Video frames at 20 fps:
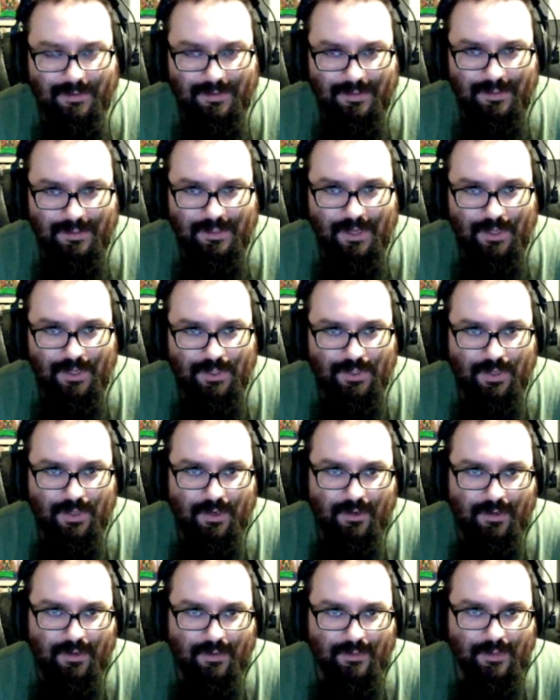CGI
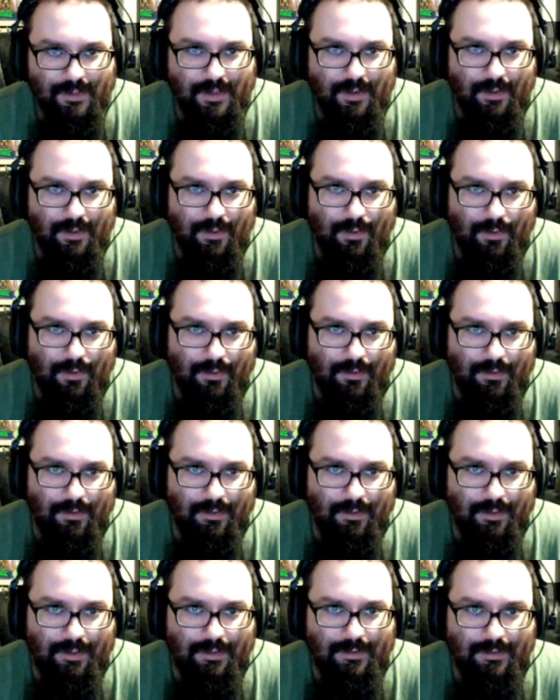shark comes out of the
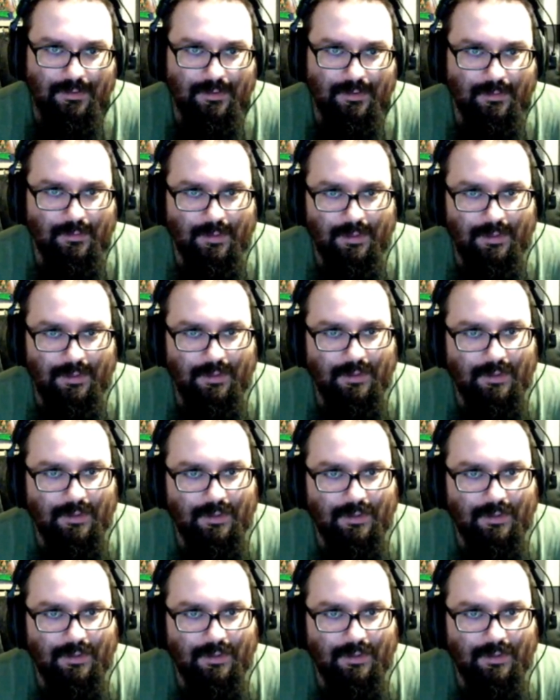hole and eats somebody.